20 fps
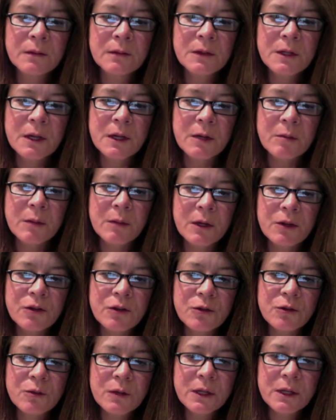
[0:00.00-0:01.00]
Take my
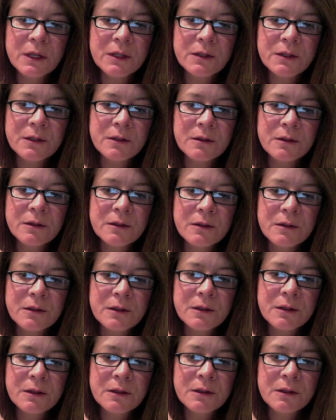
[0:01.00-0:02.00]
tweezers,
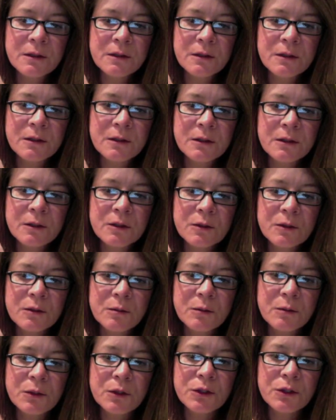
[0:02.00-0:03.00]

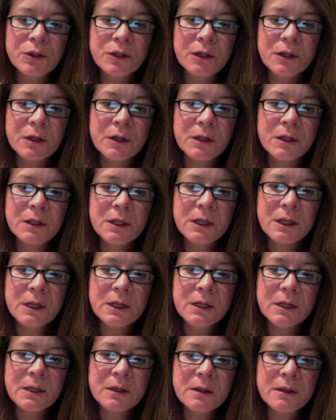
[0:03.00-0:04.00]
push it on
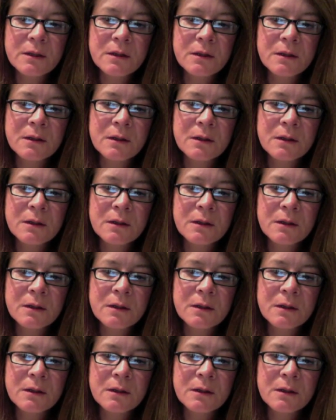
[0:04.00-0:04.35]
down.